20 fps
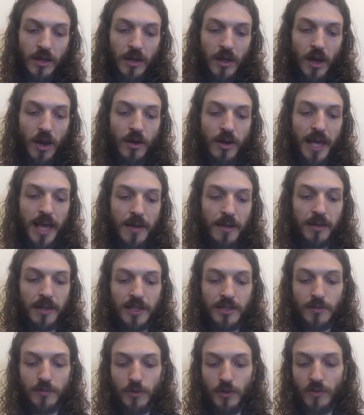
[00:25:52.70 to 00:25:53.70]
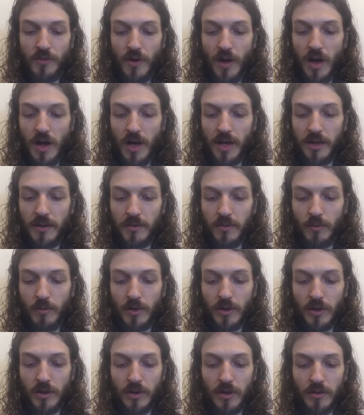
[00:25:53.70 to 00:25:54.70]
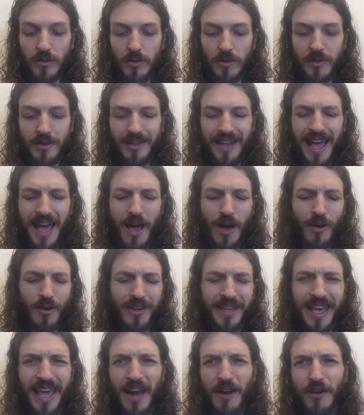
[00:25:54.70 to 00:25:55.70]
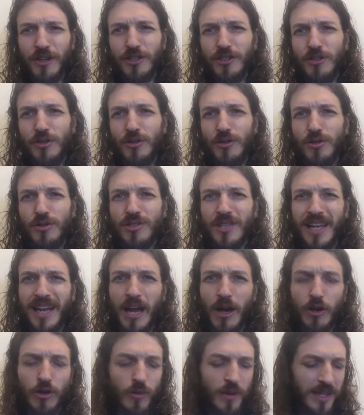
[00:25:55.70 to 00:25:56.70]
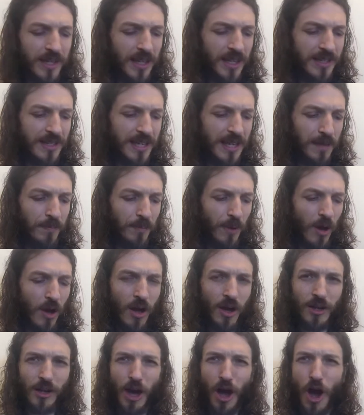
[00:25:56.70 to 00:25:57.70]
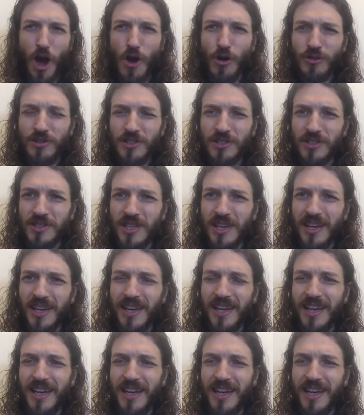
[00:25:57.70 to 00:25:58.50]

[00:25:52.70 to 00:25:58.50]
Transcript: Okay, let's move on. We're now carrot juice, and I'll quickly tip on oats.